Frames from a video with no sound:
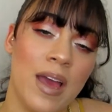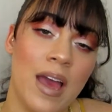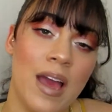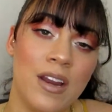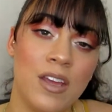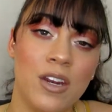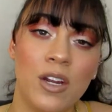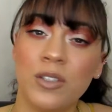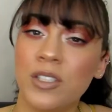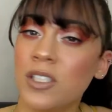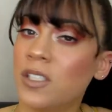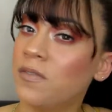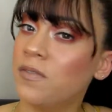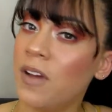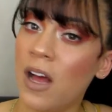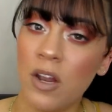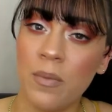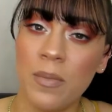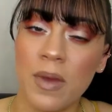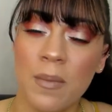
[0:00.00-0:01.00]
and just
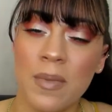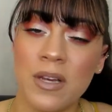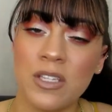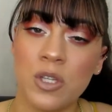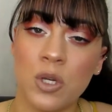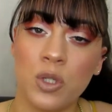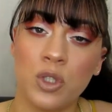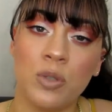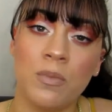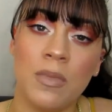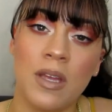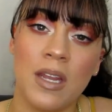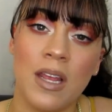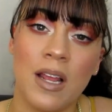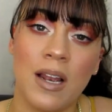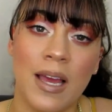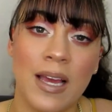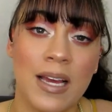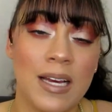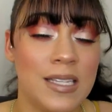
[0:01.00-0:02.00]
follow me on my social
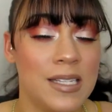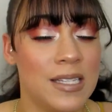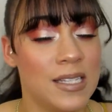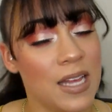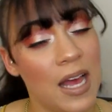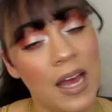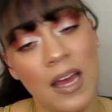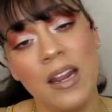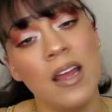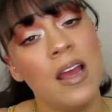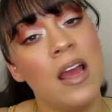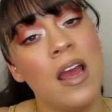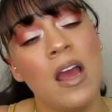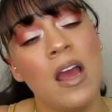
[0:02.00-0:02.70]
media like I said.